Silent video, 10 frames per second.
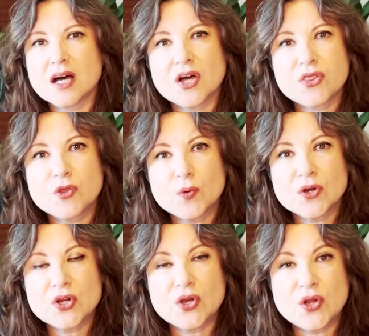
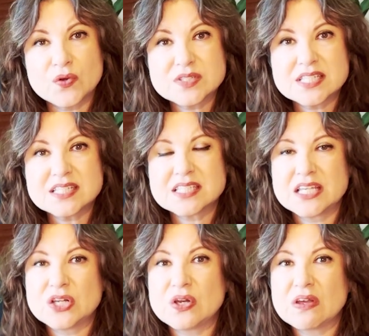Thorne knows this.
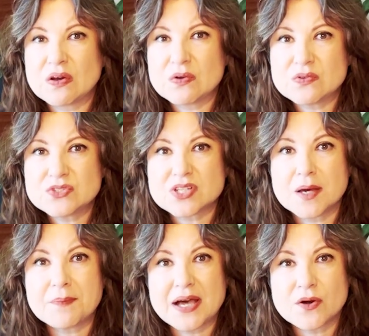He knows
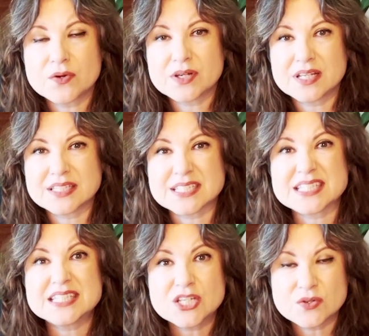about, it's a
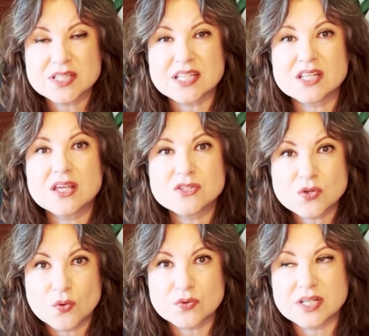secret that he's
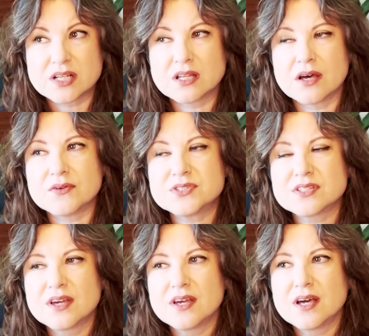holding close,
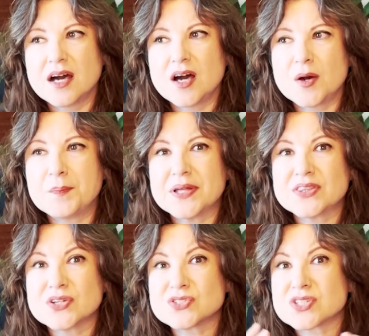but
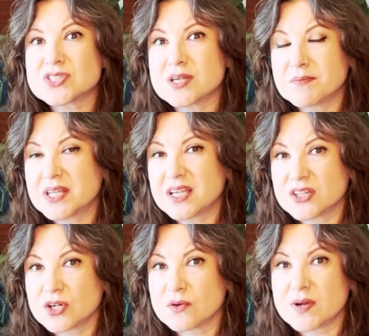there's something in
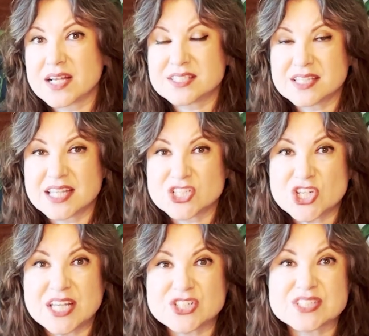the horizon that
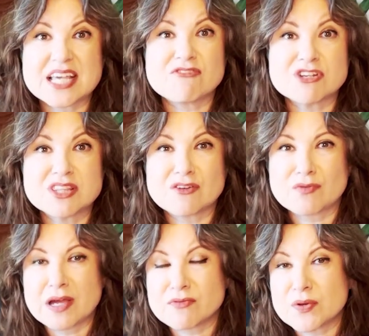changes everything
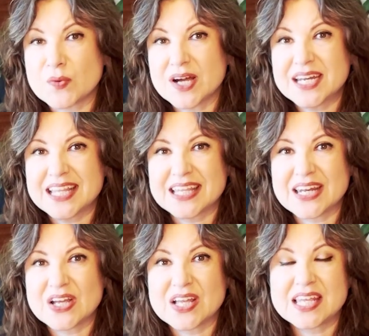for everyone,
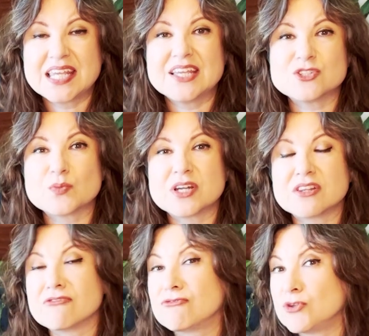that he is one of
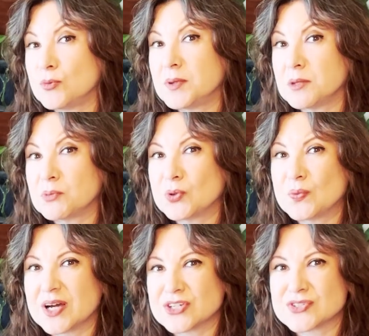the few people who
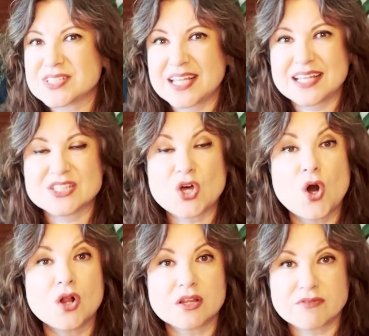understands
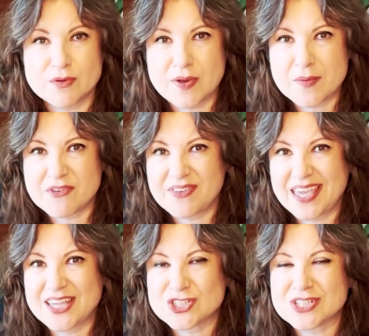all of the
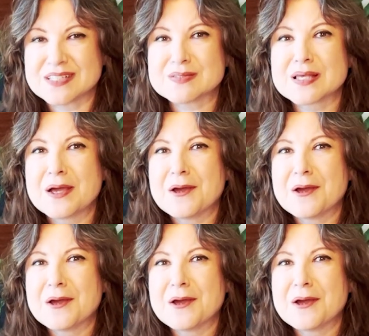ramifications.